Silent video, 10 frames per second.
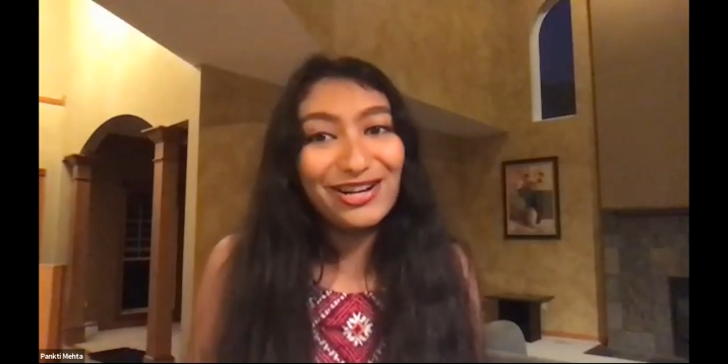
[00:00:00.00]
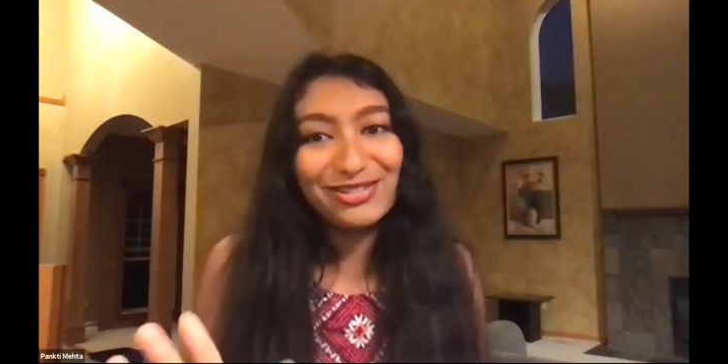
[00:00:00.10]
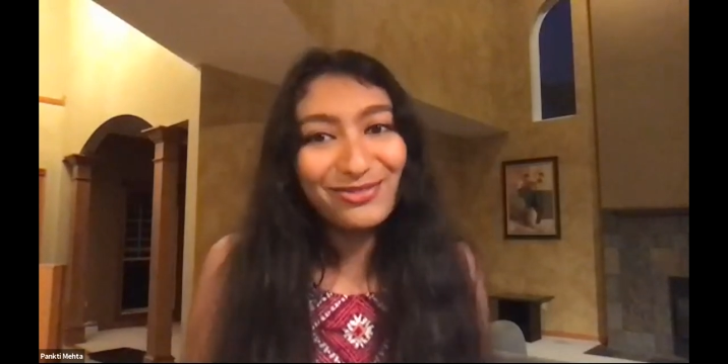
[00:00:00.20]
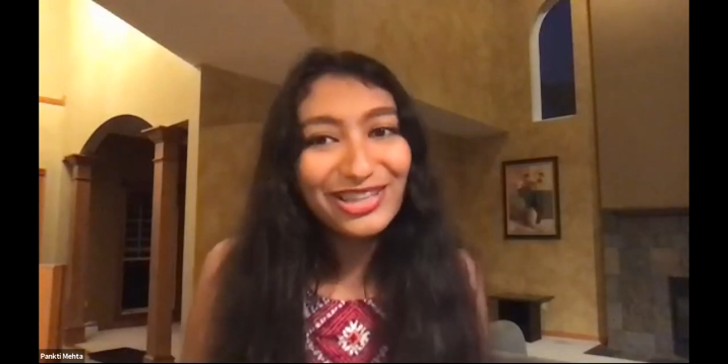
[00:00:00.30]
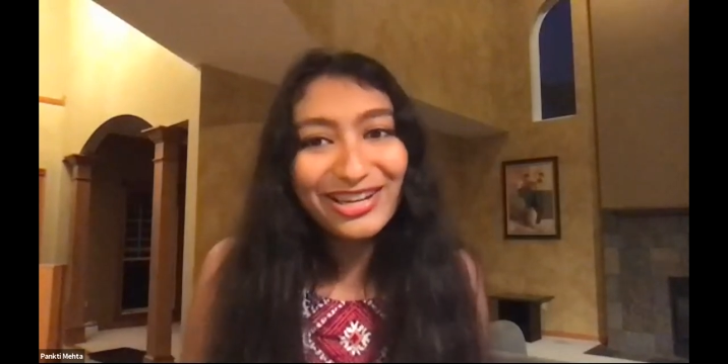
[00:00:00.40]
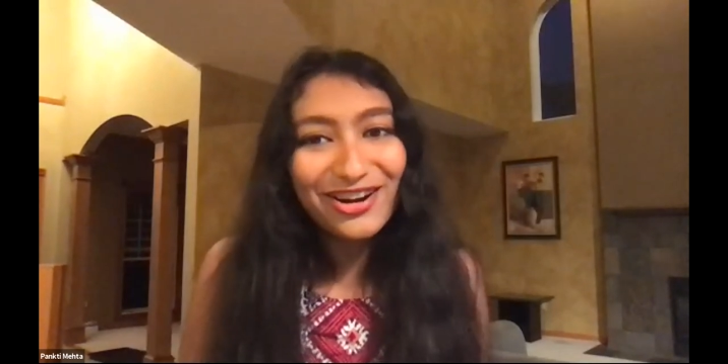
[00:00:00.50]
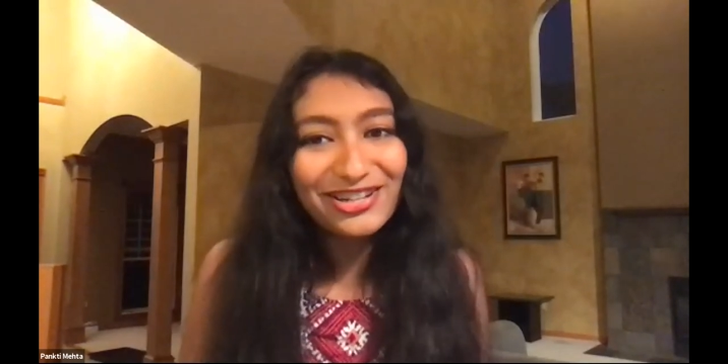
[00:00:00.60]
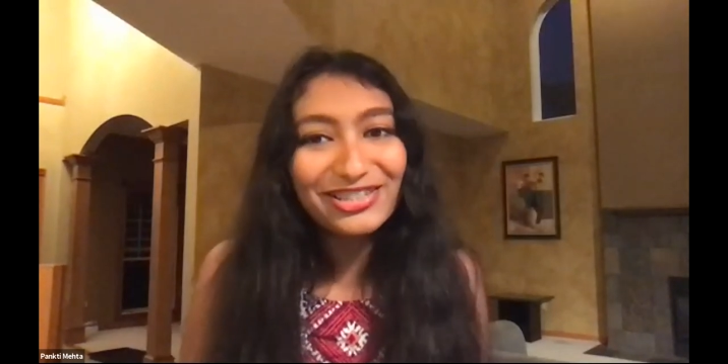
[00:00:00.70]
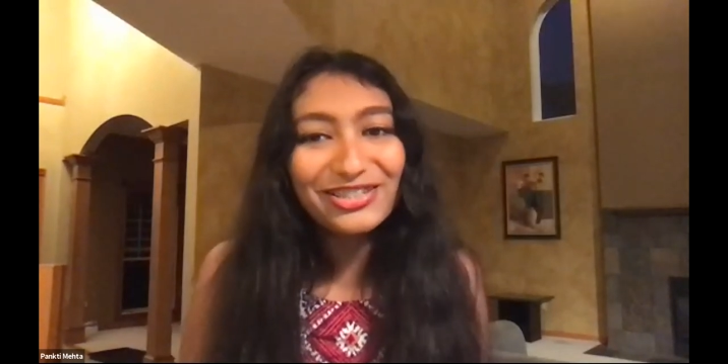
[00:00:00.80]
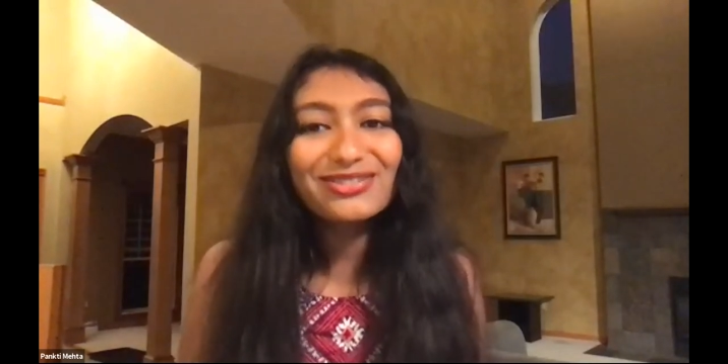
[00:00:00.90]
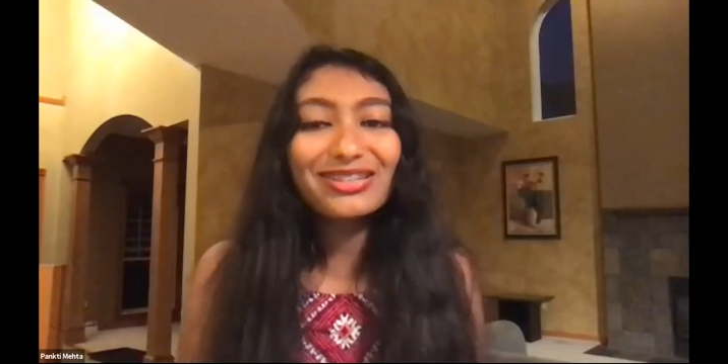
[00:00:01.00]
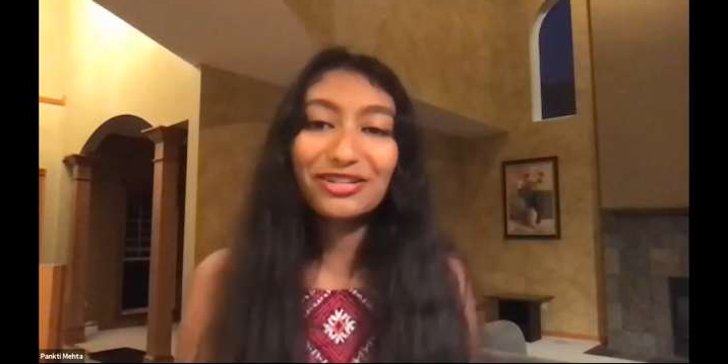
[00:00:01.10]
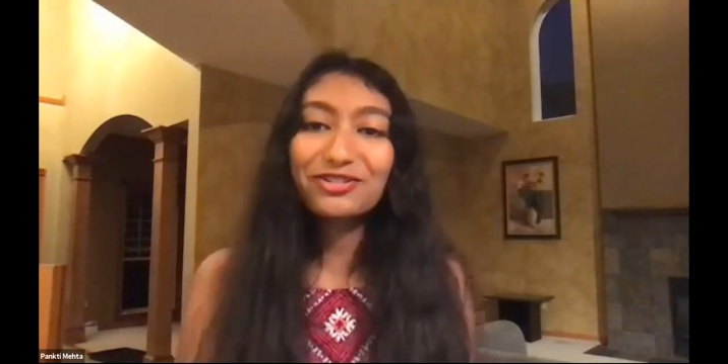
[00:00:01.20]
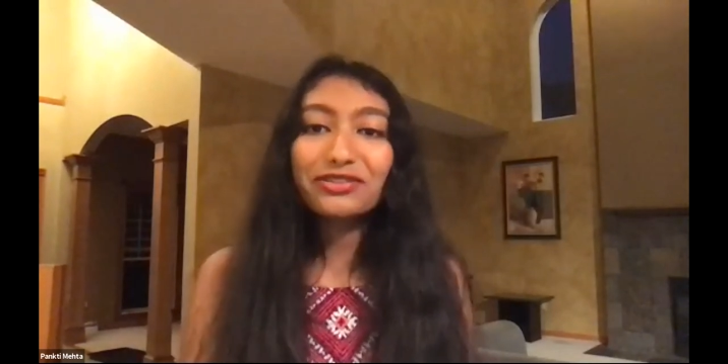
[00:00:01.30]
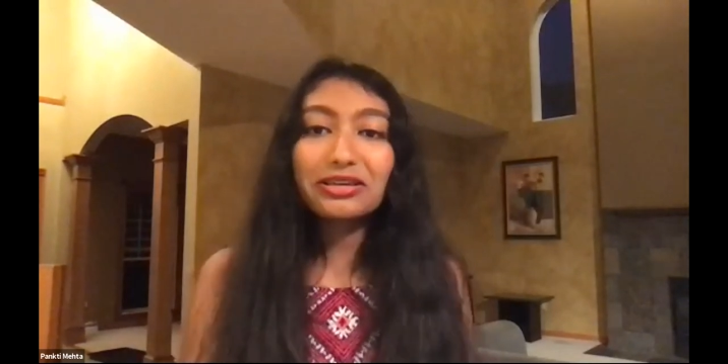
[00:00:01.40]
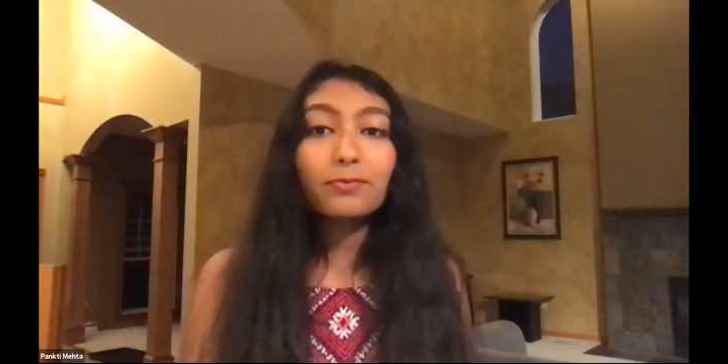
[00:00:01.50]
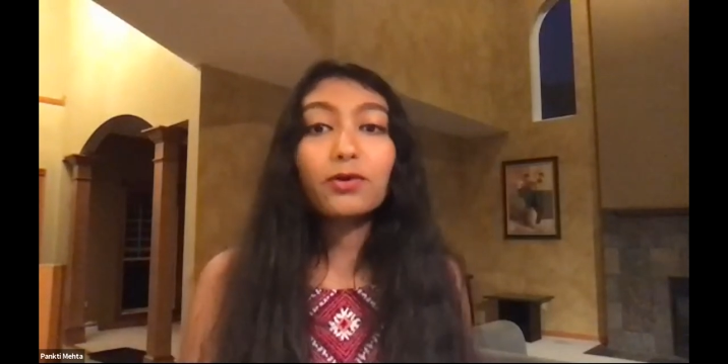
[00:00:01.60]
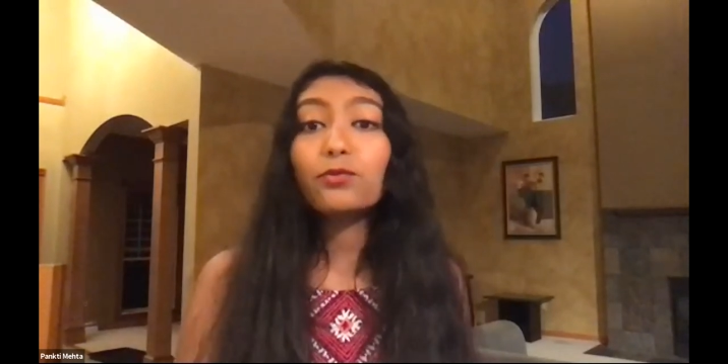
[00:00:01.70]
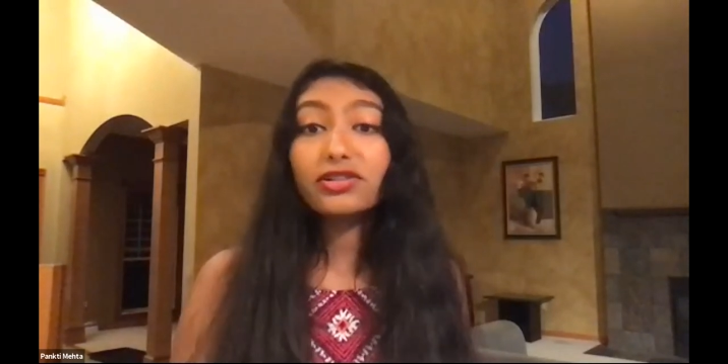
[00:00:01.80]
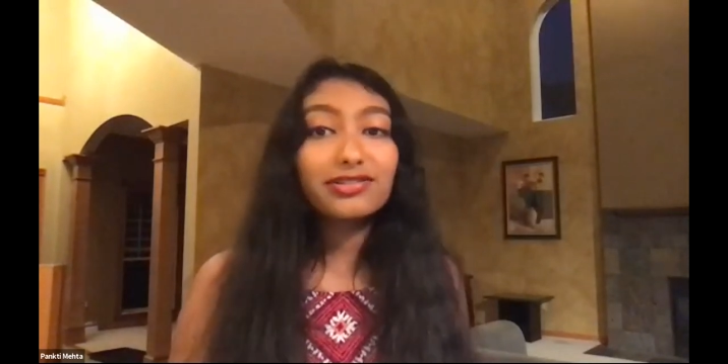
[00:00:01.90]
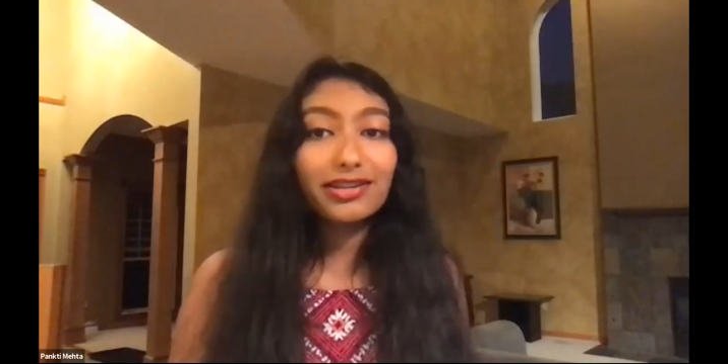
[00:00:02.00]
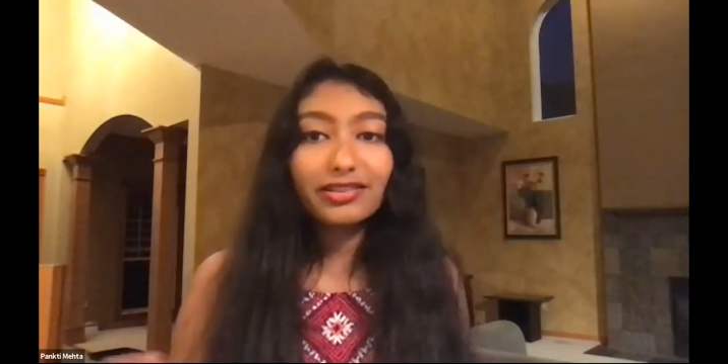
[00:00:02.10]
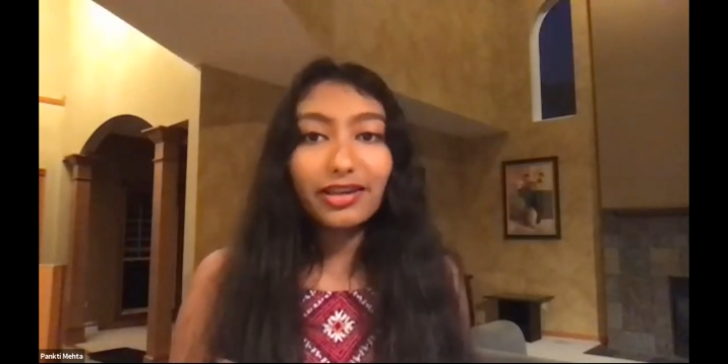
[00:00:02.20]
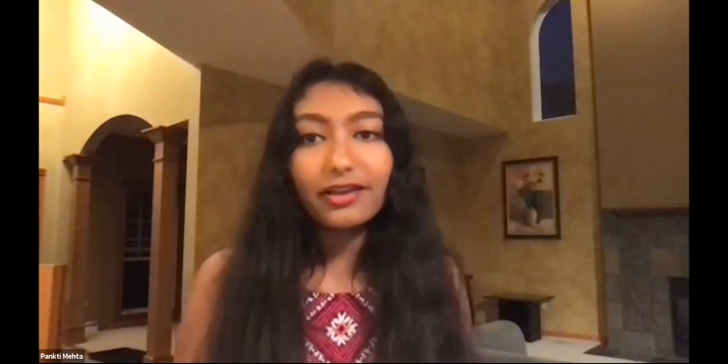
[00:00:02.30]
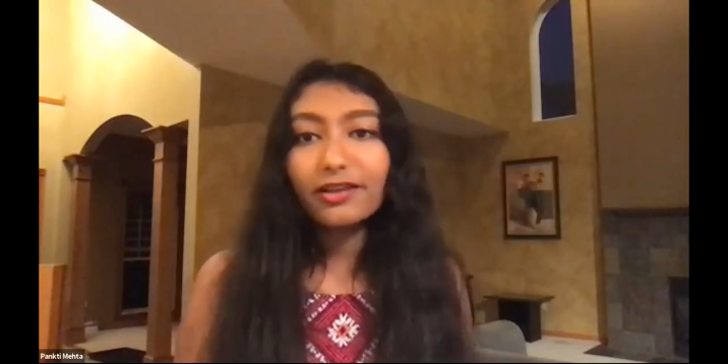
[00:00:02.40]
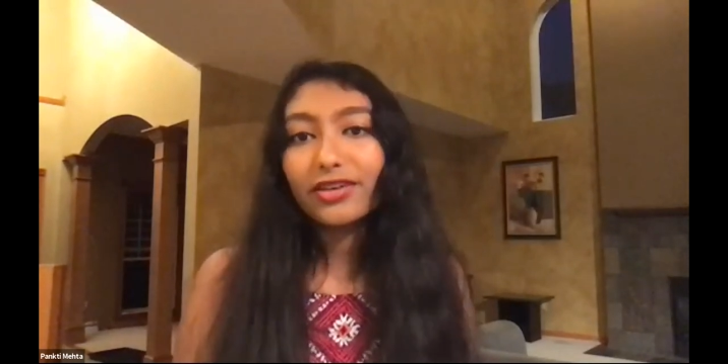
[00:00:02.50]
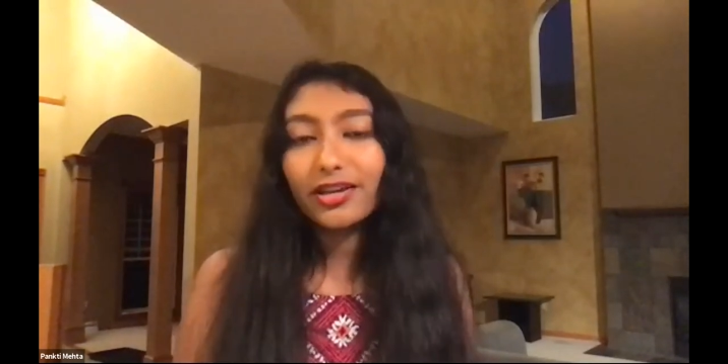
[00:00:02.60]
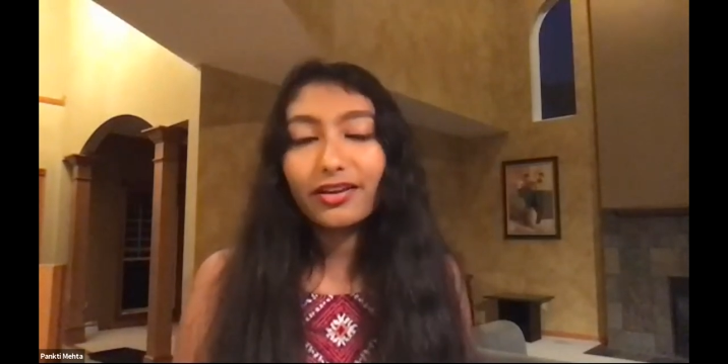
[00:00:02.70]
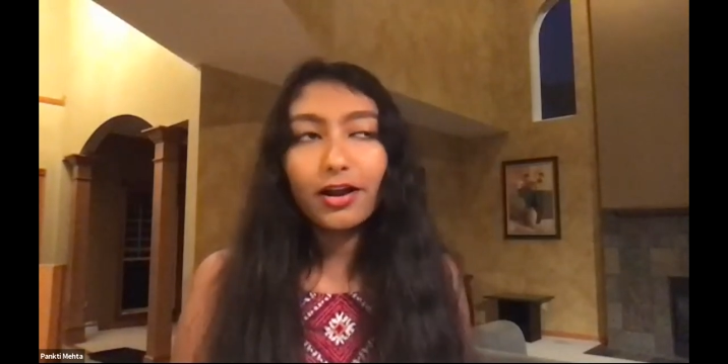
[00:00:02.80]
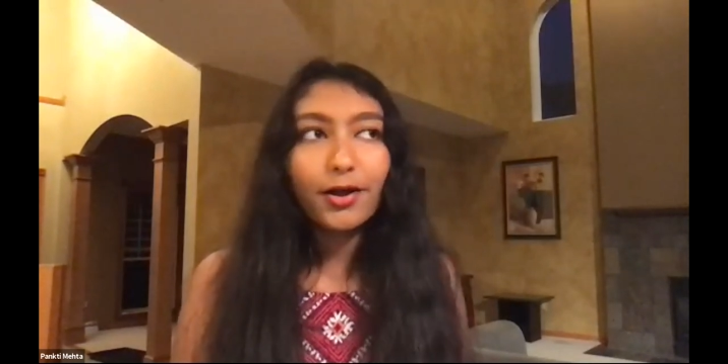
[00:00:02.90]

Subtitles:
It's really hard to use initially, but once you get the hang of it,